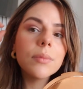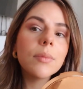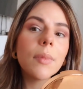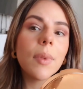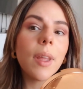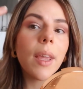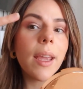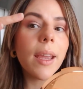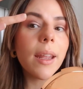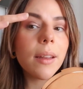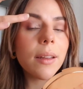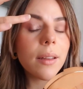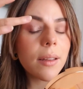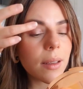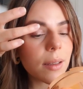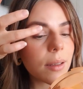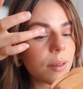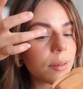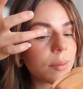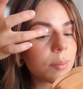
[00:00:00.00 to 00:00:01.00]
And
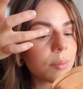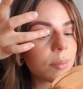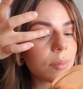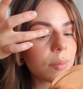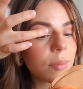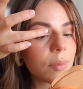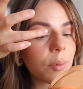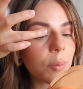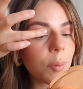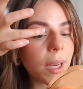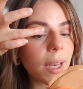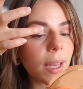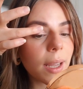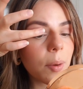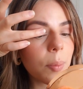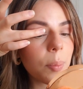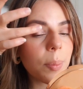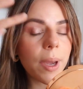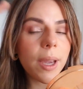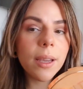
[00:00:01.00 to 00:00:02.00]
when I
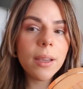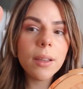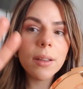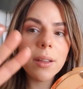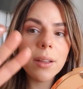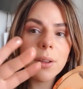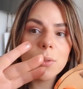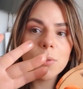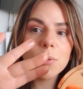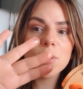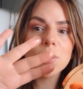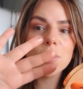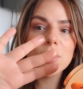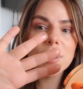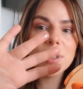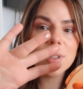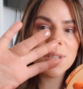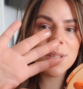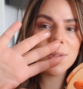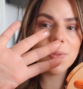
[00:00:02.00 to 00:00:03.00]
pack it, I use
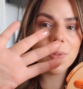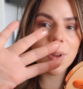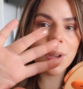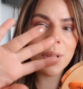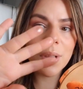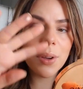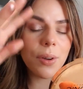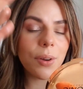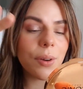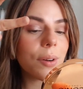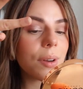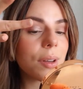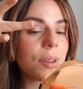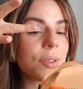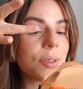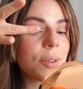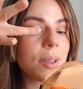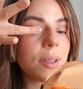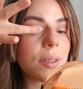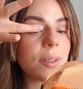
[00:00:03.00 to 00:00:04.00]
this finger, as you
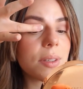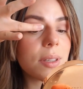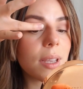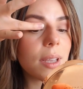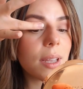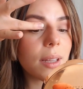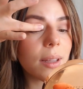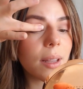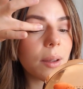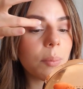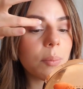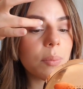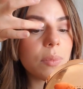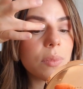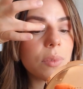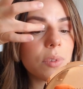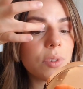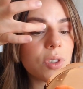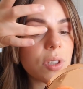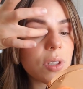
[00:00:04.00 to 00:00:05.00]
can see, and I'm
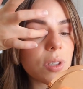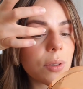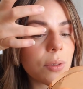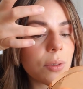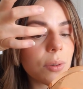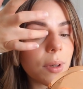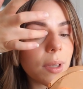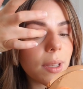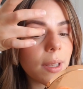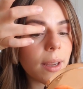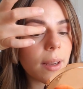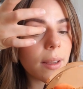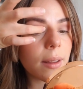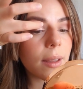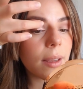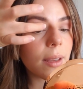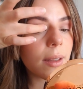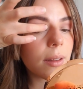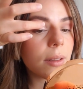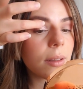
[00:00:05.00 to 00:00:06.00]
just going like
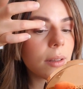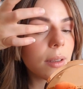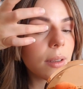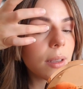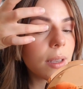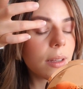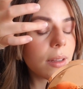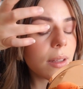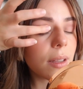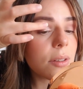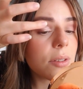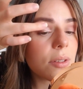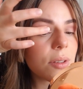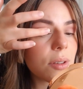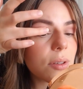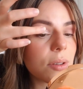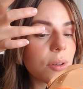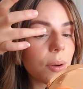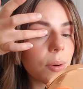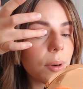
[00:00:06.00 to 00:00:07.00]

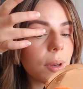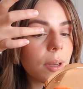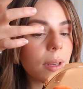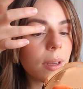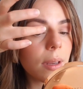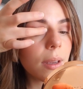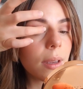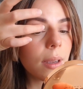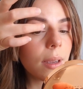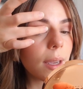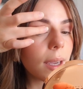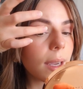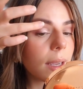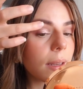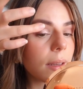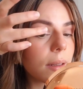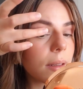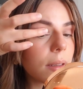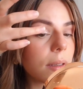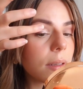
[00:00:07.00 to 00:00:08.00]
this, and
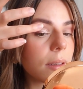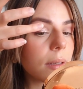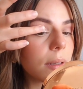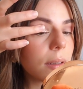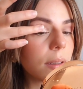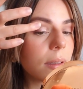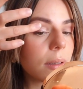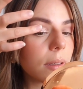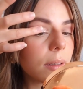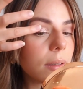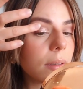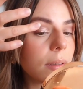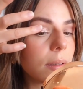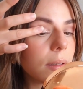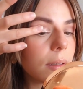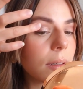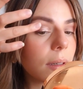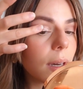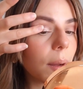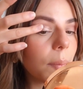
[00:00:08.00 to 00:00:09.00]

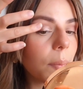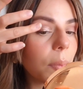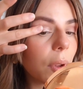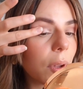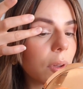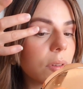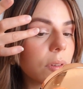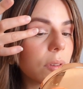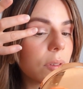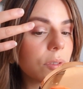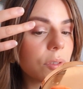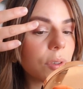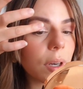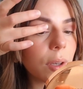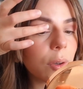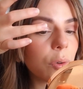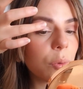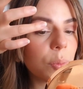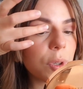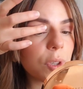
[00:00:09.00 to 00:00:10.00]
I'm not trying
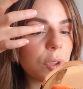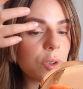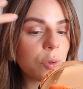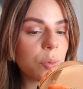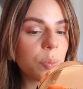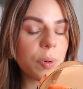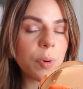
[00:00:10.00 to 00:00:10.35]
to be super